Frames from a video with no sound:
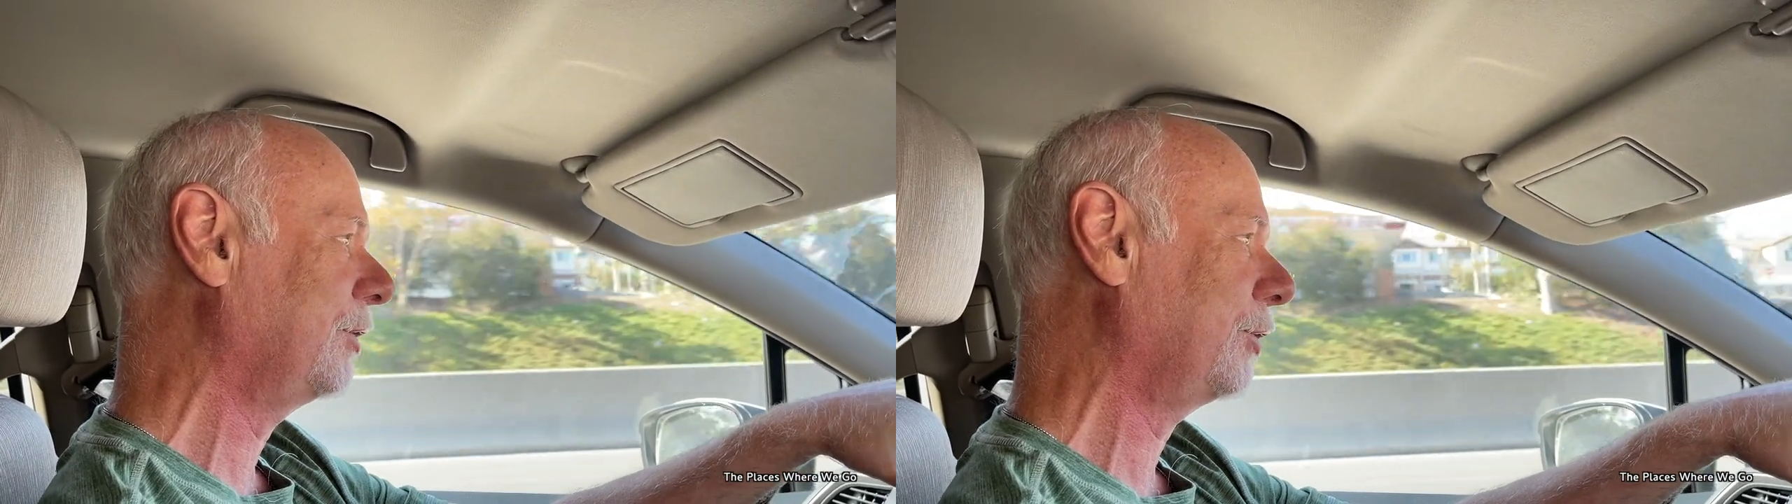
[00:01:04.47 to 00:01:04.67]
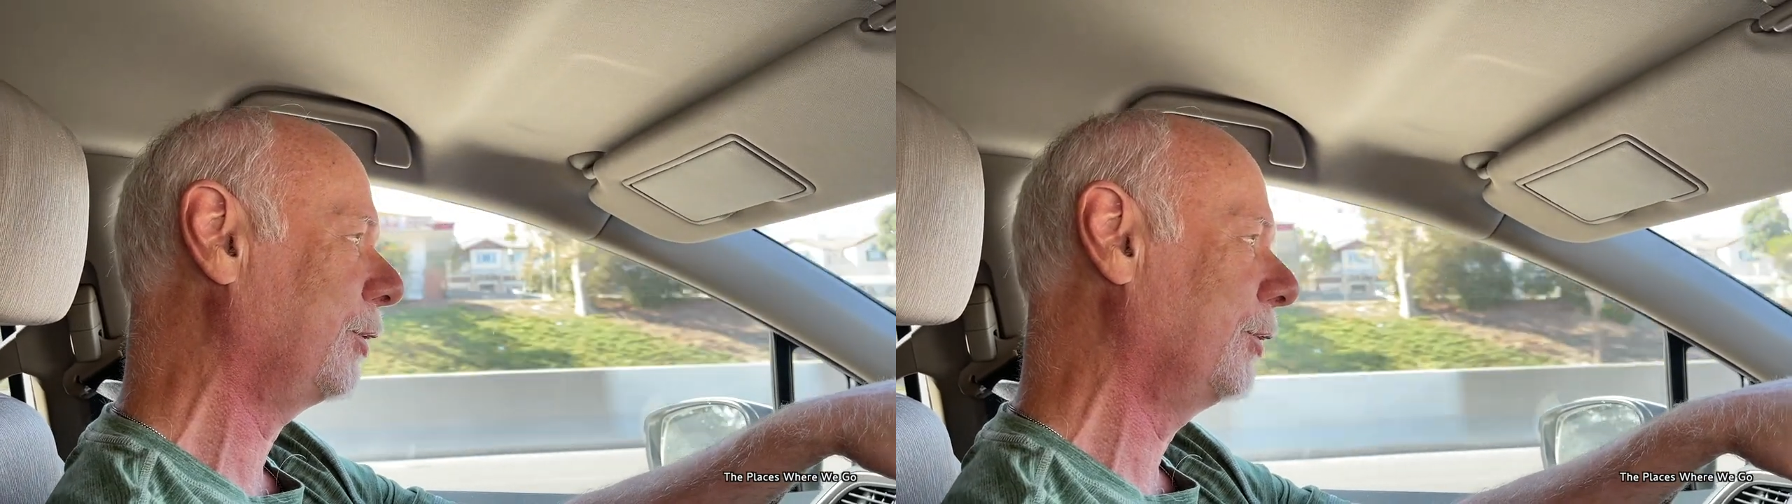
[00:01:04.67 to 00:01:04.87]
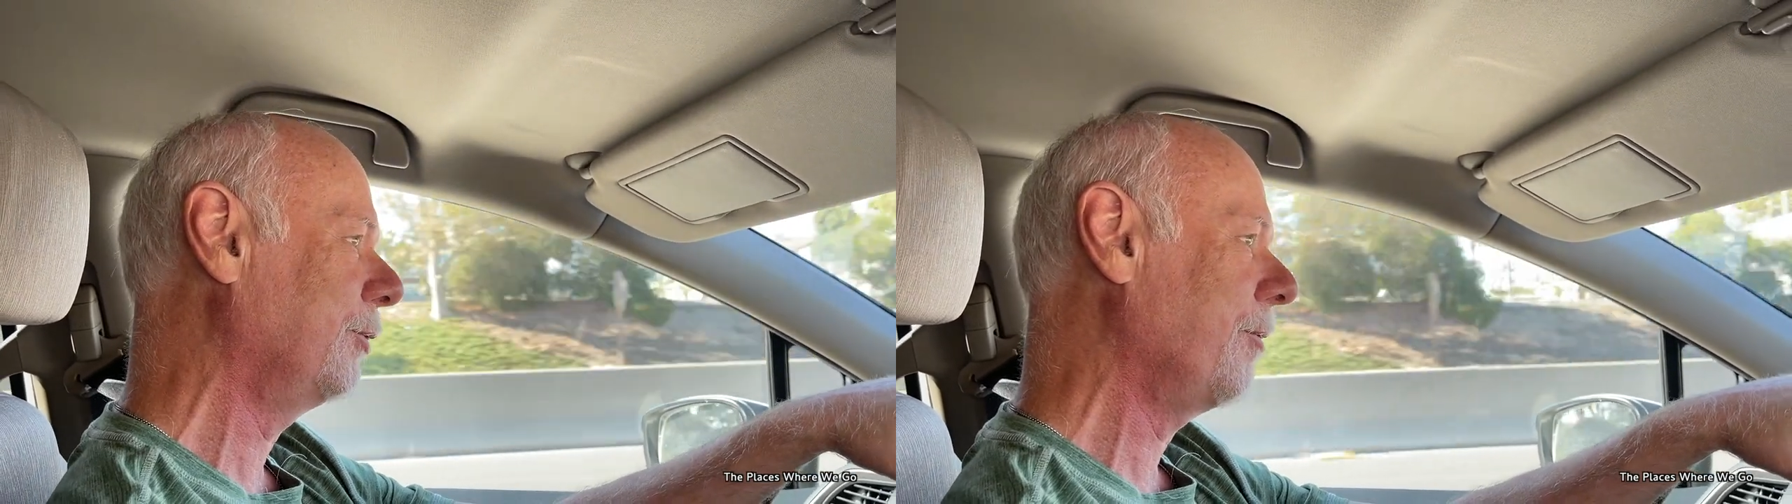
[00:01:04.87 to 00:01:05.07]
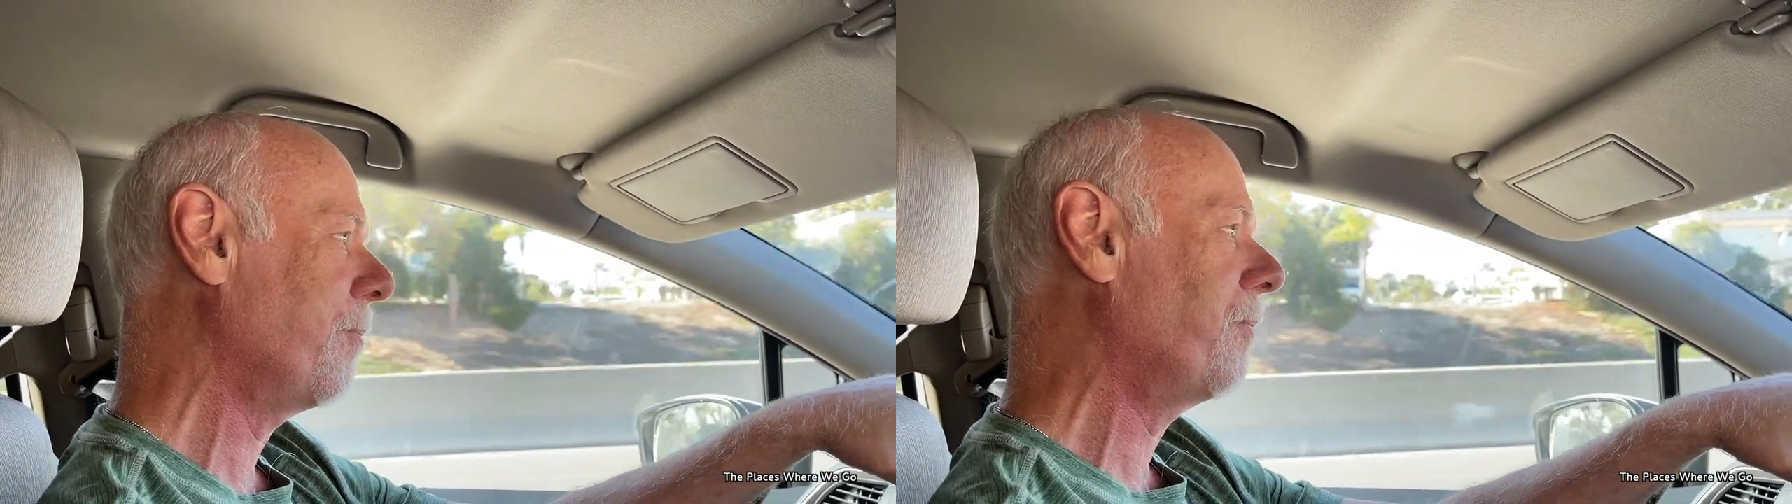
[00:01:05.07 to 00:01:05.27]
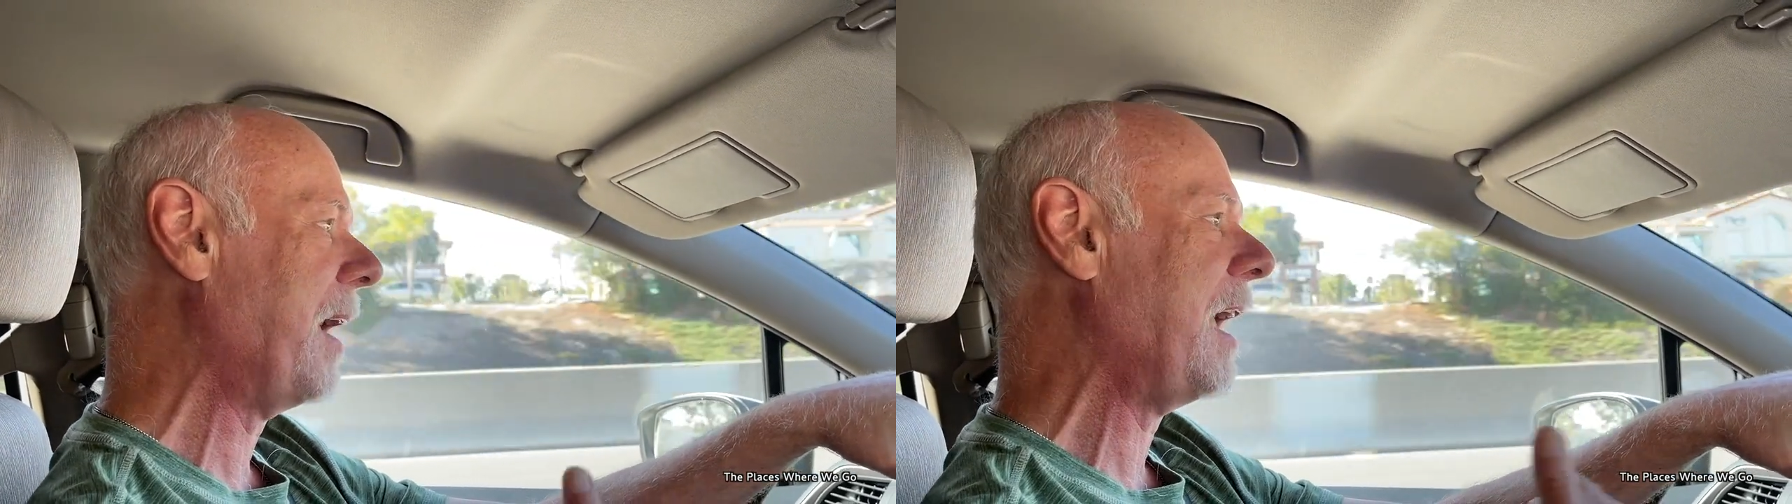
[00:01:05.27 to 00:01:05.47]
to
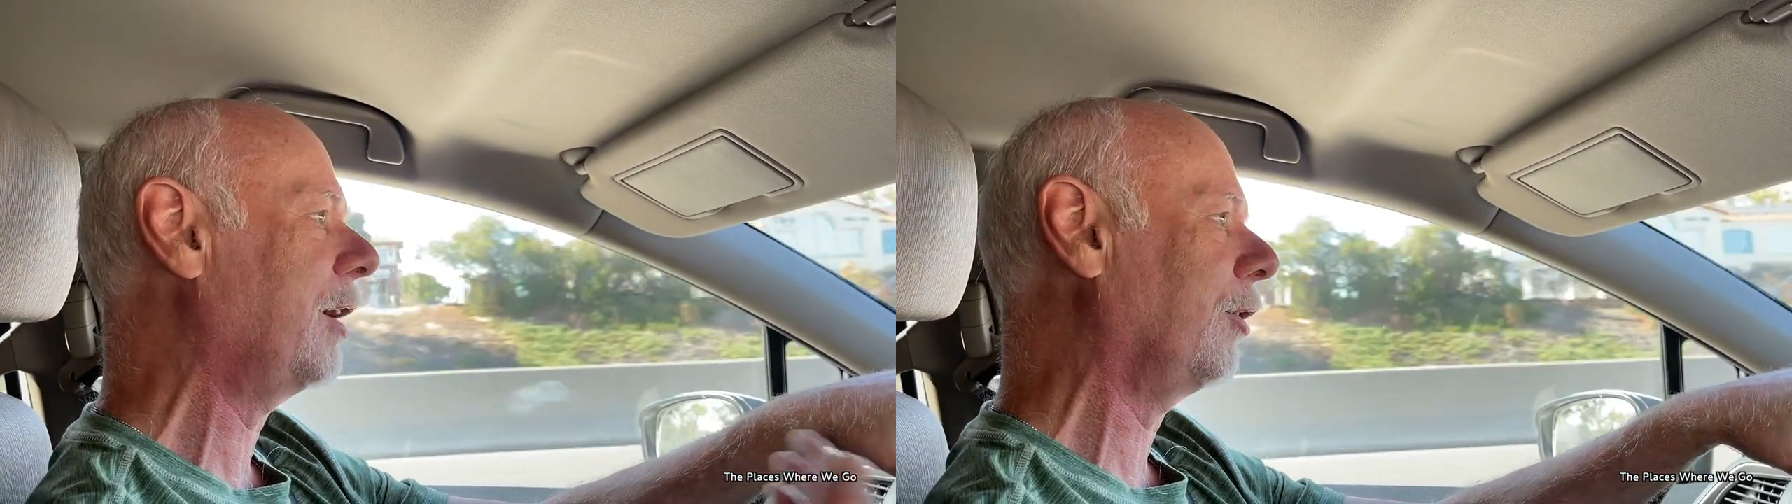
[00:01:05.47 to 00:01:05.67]
bail